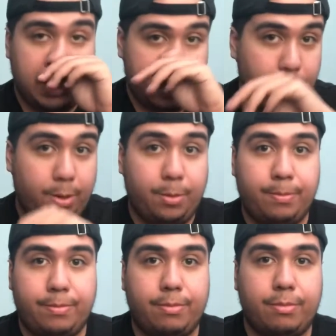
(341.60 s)

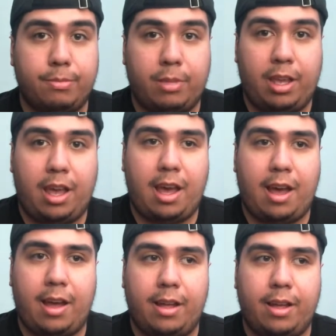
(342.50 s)
So,
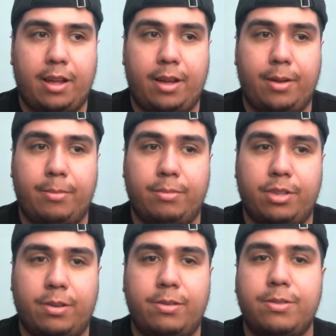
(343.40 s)
yeah,
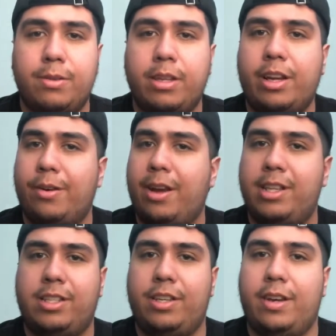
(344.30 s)
Joe's really
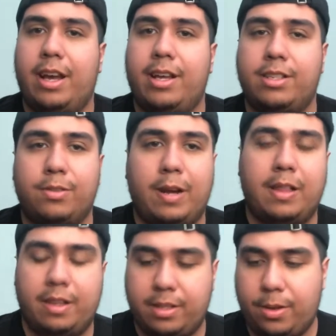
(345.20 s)
crazy, you guys,
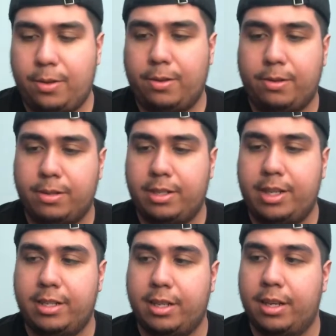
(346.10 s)
throughout this whole
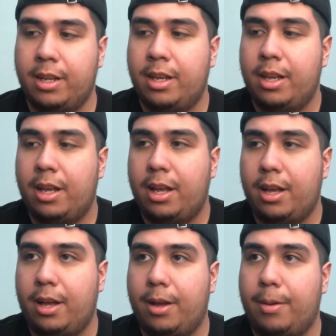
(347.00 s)
season.
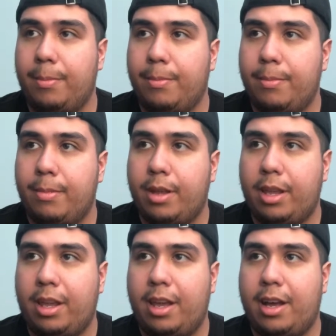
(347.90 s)
Um,
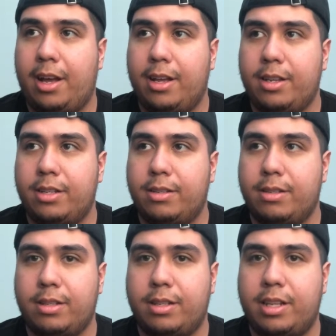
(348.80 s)
yeah,
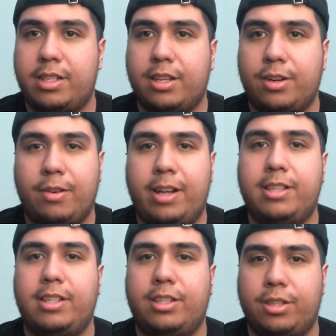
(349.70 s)
it's a
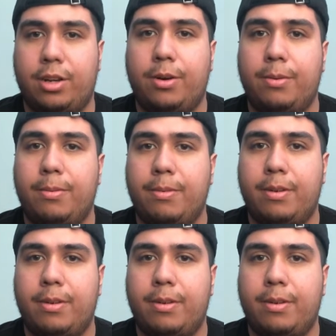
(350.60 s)
crazy show.